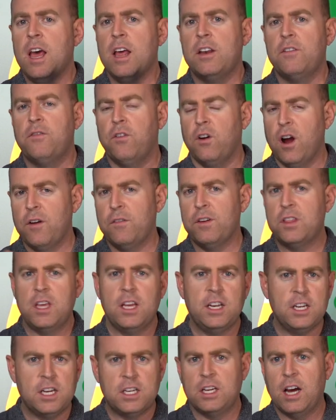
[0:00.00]
for
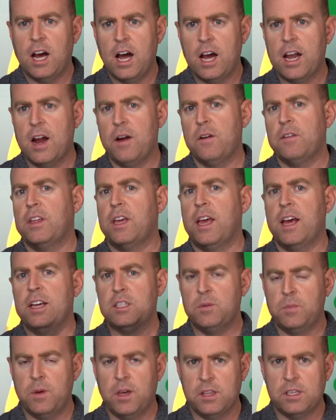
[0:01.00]
everything to talk, everything
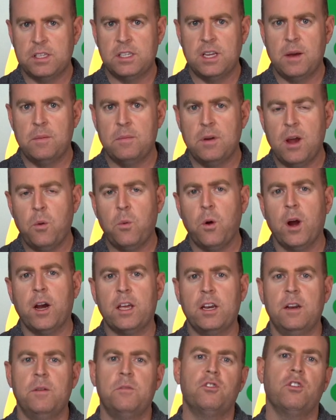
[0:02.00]
has to be on the same
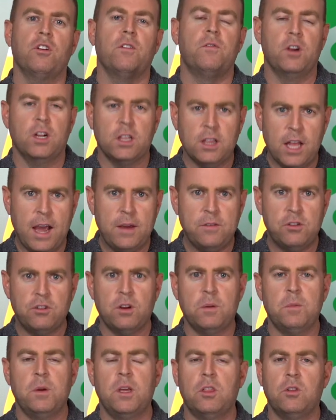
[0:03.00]
network. And I'm sure if you're live
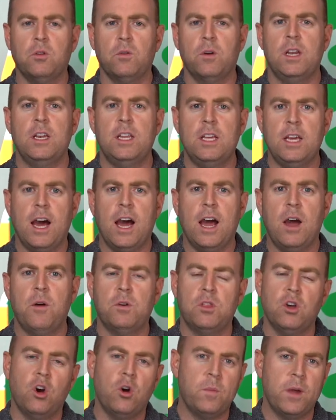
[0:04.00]
streaming through N D I
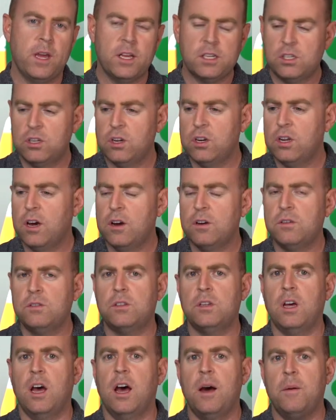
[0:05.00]
with O B S
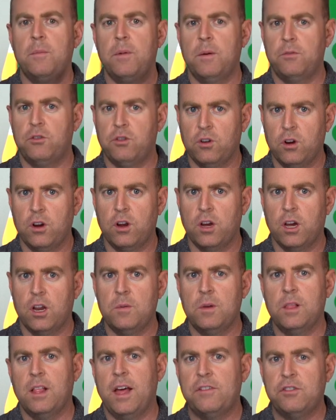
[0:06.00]
Studios, um, I'm sure you're going
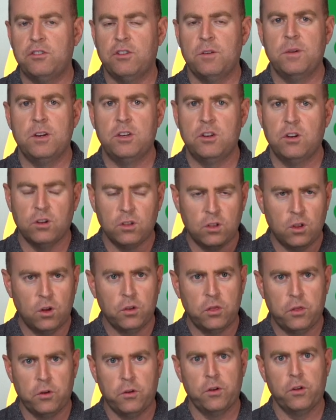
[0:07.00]
to be live streaming to your lo
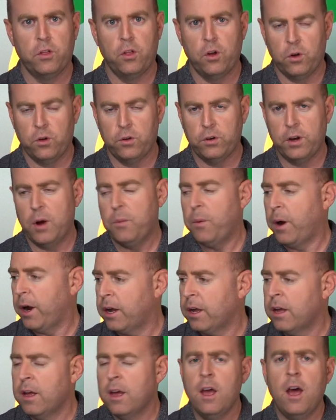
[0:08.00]
through your local
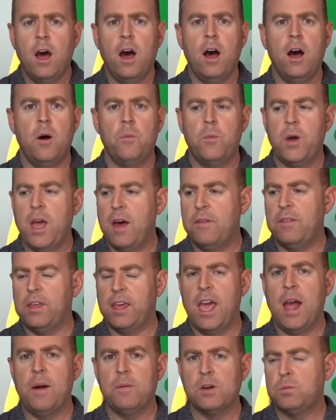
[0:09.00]
network. Um, we have the
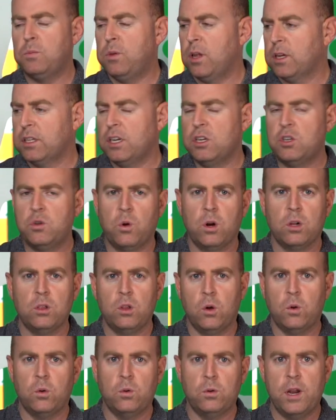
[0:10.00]
cameras plugged into our
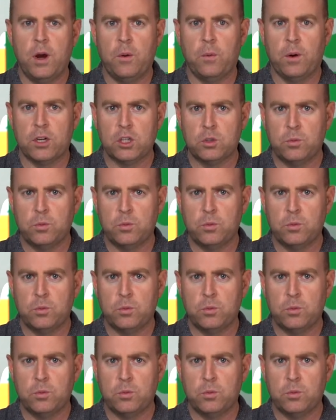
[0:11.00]
local network